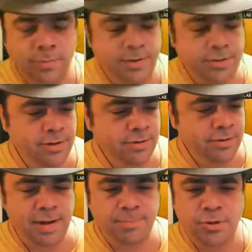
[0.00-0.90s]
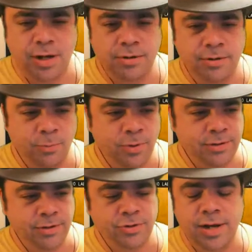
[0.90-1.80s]
you're a vape shop, whether
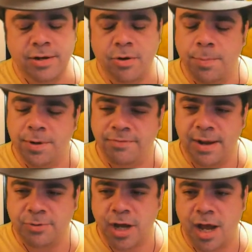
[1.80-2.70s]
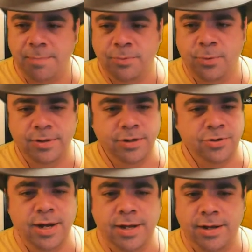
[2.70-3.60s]
you're trying to open a vape shop, whether you're
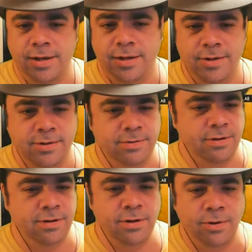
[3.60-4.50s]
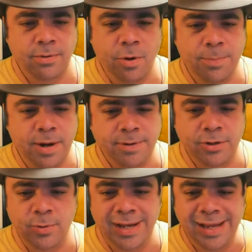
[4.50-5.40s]
trying to open up a
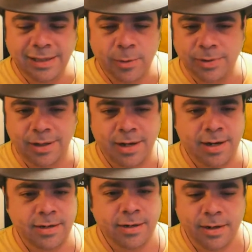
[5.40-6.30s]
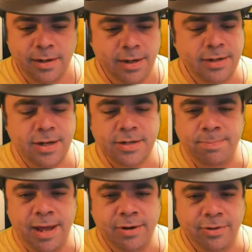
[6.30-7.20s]
new e-liquid line, it doesn't
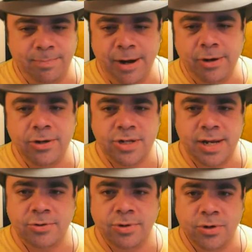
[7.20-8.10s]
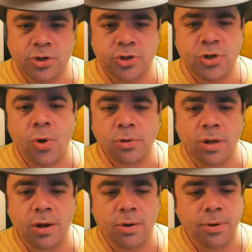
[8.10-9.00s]
matter. The barriers to entry are so
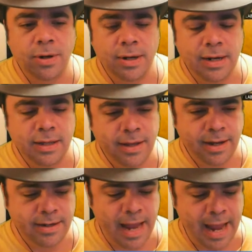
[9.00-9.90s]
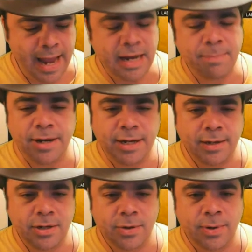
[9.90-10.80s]
low that anybody
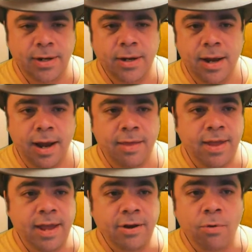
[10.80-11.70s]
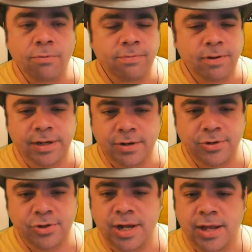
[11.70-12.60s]
can do it, and they don't fully
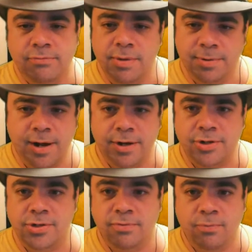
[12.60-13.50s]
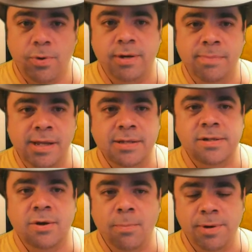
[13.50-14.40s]
understand the repercussions of what it means
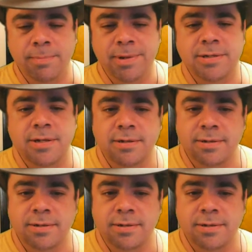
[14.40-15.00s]
to open a business.